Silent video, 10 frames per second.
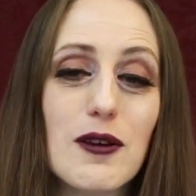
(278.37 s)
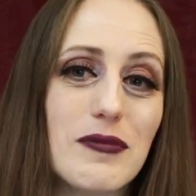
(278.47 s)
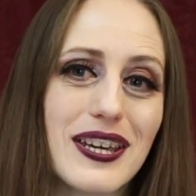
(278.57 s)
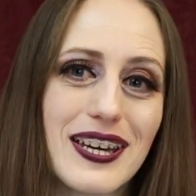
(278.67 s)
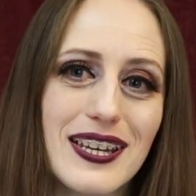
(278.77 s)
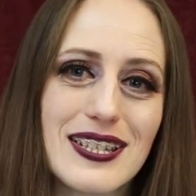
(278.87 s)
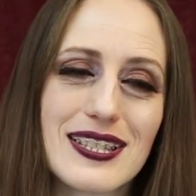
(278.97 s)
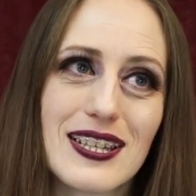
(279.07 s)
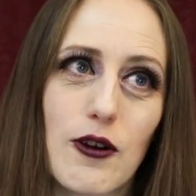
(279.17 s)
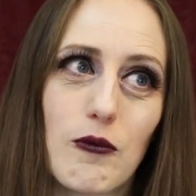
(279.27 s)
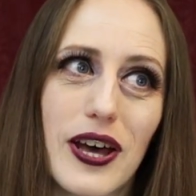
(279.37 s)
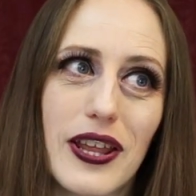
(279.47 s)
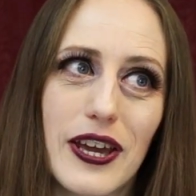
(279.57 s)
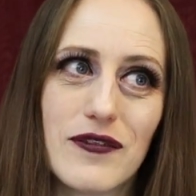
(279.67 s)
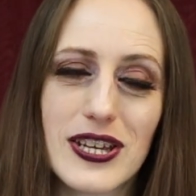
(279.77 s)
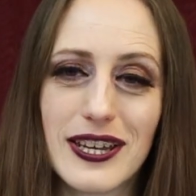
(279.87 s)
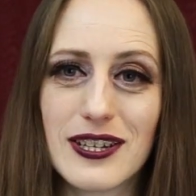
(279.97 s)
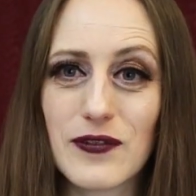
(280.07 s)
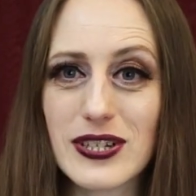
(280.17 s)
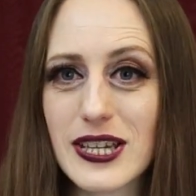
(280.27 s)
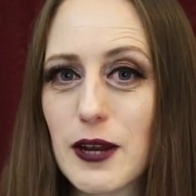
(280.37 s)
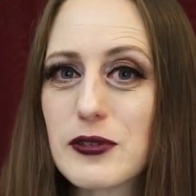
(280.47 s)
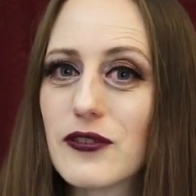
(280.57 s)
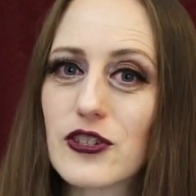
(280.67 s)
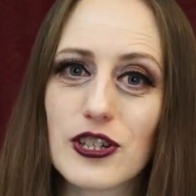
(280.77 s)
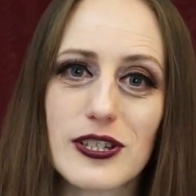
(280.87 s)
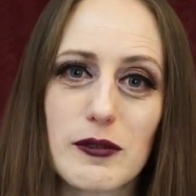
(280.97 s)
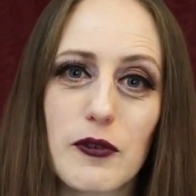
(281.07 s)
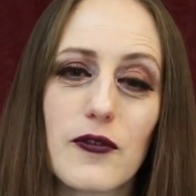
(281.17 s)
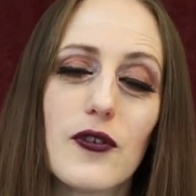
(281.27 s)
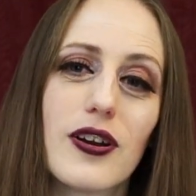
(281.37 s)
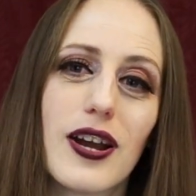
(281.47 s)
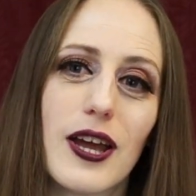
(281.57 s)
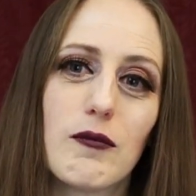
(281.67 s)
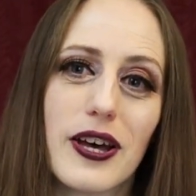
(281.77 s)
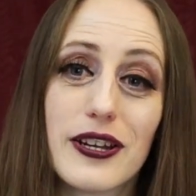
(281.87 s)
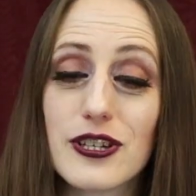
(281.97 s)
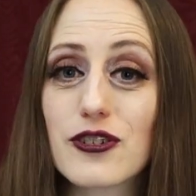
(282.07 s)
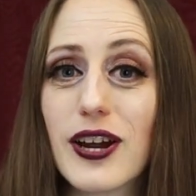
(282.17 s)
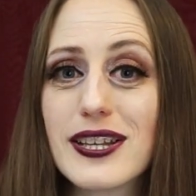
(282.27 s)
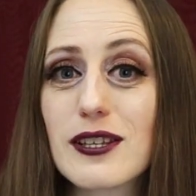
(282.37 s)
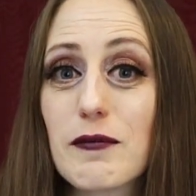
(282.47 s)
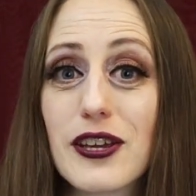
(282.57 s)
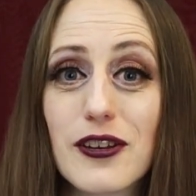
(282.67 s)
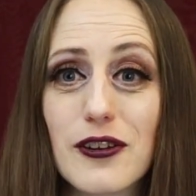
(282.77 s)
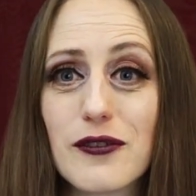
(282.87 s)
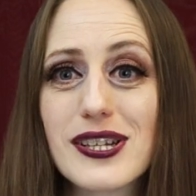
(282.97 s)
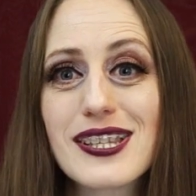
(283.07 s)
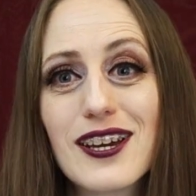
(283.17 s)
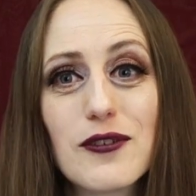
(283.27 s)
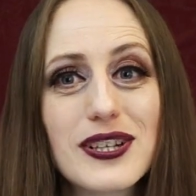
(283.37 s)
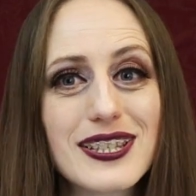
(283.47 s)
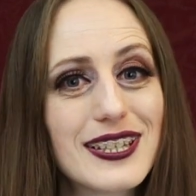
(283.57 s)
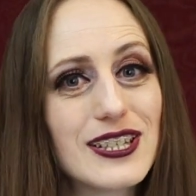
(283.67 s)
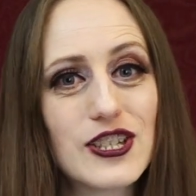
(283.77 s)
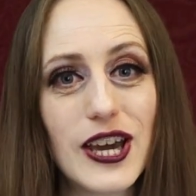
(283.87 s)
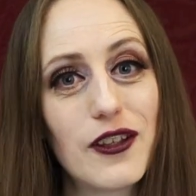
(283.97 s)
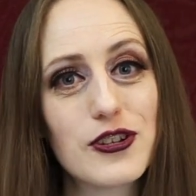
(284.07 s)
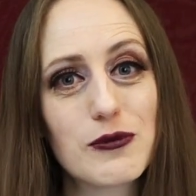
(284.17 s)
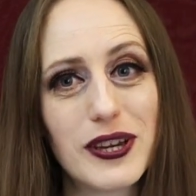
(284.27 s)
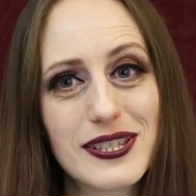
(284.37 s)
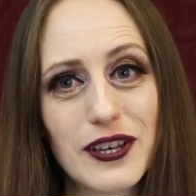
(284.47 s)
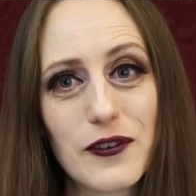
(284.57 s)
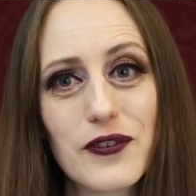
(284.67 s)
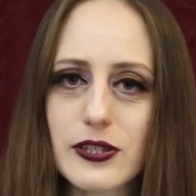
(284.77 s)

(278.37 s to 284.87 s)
because while I've done different types of shirts before, I wanted to try something new because I always like to challenge myself.